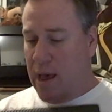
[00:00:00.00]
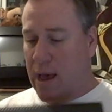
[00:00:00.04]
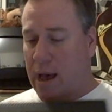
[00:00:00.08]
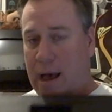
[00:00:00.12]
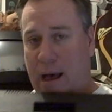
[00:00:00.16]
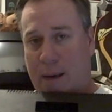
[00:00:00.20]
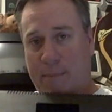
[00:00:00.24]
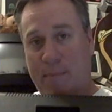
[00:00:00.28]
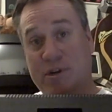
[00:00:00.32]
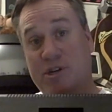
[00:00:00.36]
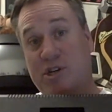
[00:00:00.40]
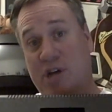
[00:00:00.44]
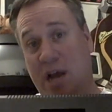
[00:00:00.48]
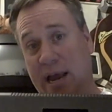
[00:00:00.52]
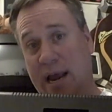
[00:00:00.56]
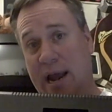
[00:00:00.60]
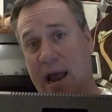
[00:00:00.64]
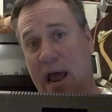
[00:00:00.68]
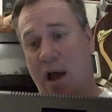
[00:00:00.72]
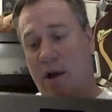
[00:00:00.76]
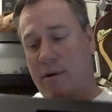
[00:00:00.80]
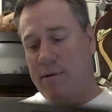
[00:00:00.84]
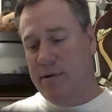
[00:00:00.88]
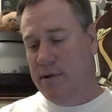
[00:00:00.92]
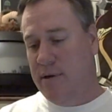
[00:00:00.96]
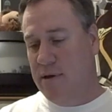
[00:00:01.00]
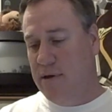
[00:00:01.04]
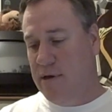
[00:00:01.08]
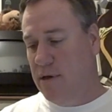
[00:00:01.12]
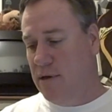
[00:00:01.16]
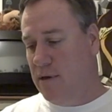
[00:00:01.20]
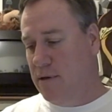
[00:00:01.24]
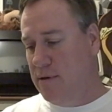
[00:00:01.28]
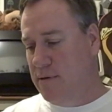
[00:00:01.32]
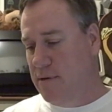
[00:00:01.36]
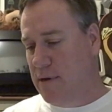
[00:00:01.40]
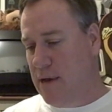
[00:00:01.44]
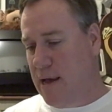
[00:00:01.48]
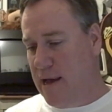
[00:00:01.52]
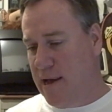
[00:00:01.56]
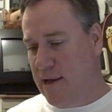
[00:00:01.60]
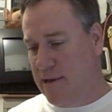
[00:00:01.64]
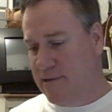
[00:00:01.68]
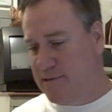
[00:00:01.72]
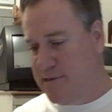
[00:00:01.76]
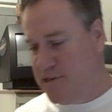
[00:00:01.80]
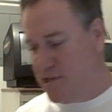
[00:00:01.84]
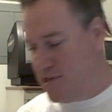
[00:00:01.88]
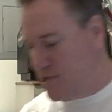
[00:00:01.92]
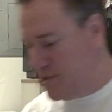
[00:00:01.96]
But check it out. You'll
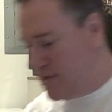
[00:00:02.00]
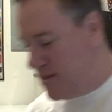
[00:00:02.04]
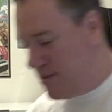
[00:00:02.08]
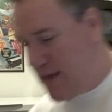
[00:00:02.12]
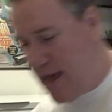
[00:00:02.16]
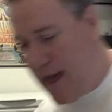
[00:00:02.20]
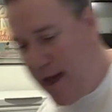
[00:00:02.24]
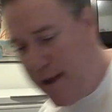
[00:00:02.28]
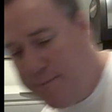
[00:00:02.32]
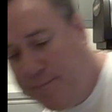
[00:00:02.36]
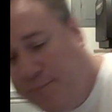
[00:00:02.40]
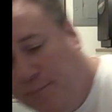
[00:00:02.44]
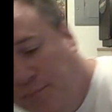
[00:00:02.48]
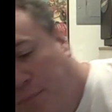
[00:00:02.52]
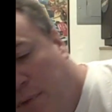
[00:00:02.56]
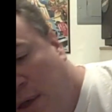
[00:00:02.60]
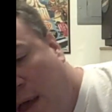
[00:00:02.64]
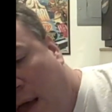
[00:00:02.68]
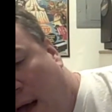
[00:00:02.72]
see that.